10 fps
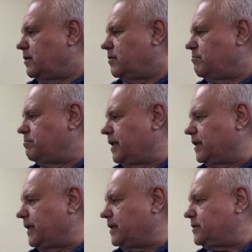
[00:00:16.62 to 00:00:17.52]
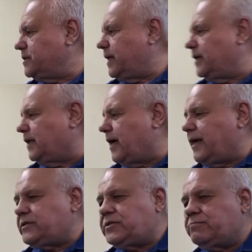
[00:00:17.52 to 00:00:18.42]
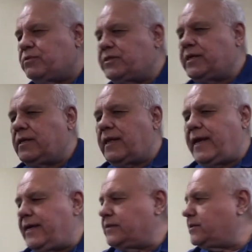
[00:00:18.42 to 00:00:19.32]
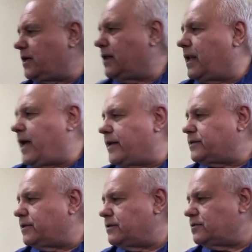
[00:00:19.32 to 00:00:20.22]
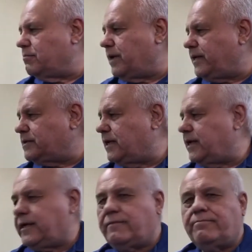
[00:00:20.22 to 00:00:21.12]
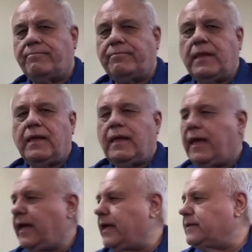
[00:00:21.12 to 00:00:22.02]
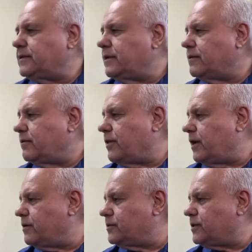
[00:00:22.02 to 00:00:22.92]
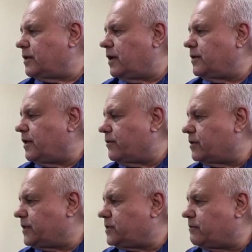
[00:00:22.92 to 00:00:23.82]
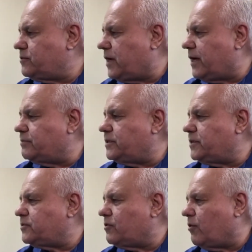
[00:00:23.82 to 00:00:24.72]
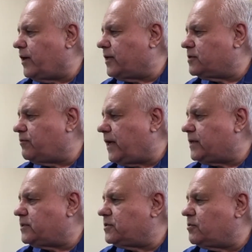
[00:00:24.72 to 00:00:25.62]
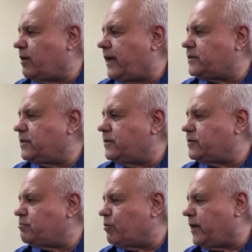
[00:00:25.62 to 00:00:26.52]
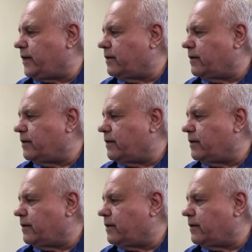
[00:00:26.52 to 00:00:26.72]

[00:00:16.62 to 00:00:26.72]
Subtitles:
buildings, and lots, Brazil has a lot to maintain. And there's another list of jobs that's growing as fast as grass in the spring.